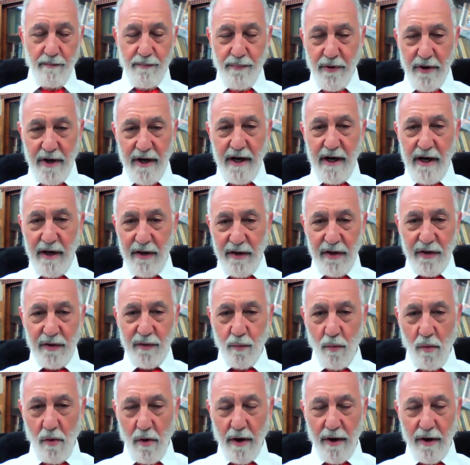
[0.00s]
put it in
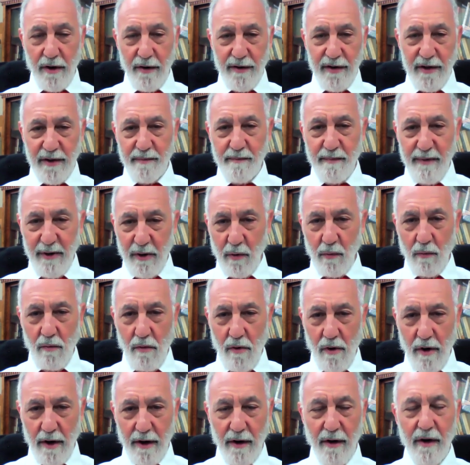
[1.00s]
this water, this bitter
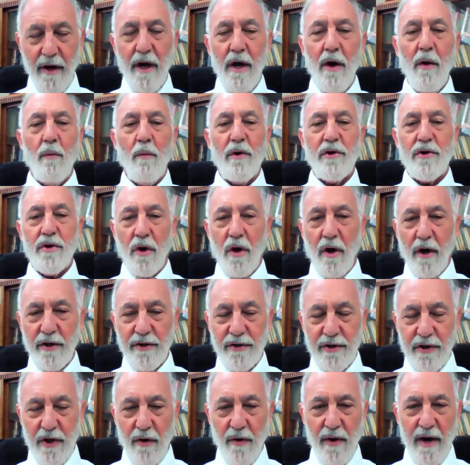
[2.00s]
water, which
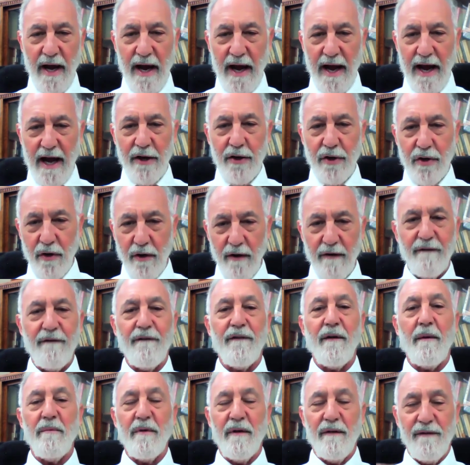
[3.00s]
also had dirt
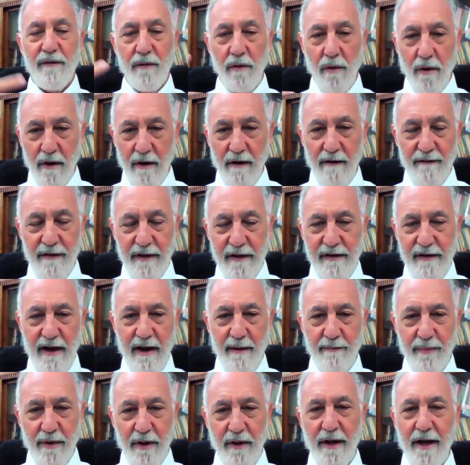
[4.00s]
from the floor of the
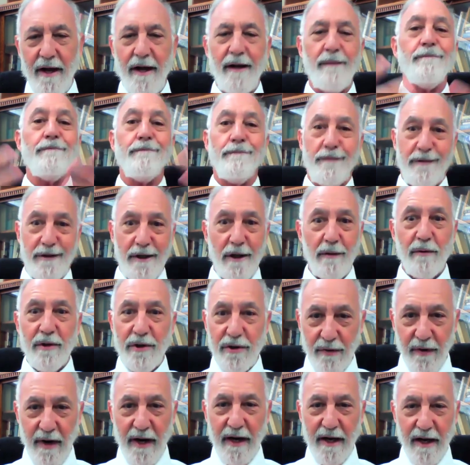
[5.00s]
temple, and she would
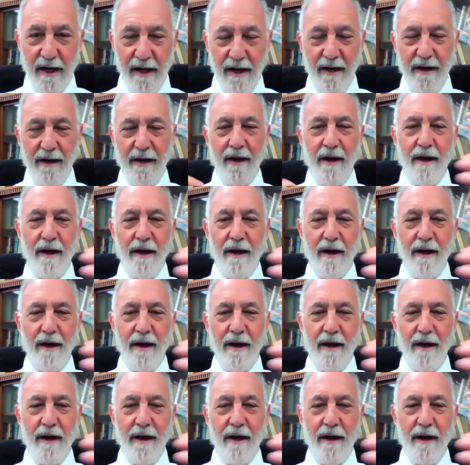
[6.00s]
drink it.